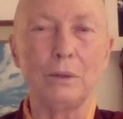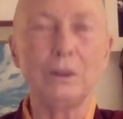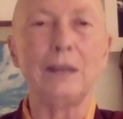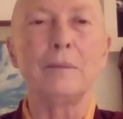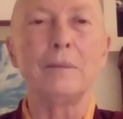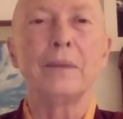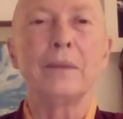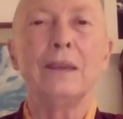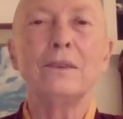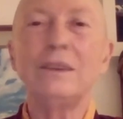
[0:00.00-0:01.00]
Okay,
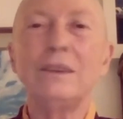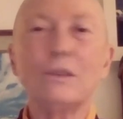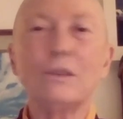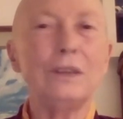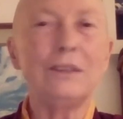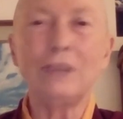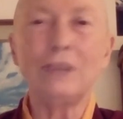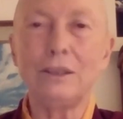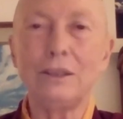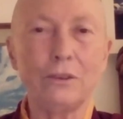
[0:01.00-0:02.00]
so this is going to
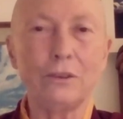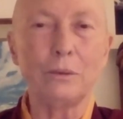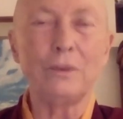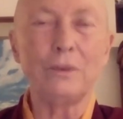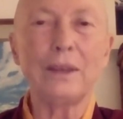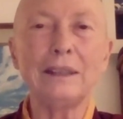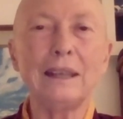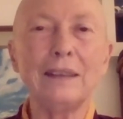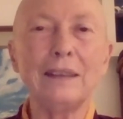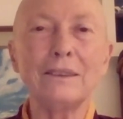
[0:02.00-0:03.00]
change also. We've had to
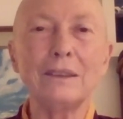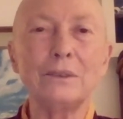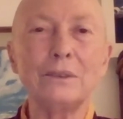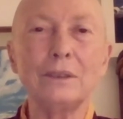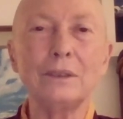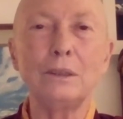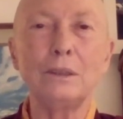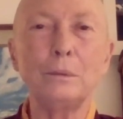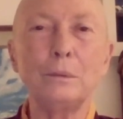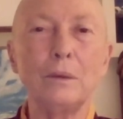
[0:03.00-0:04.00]
cancel our
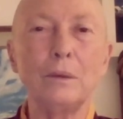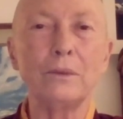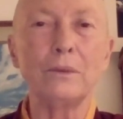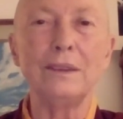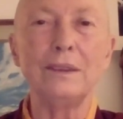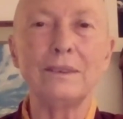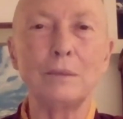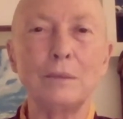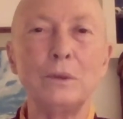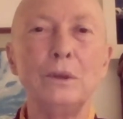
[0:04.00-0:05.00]
volunteer programs for this summer,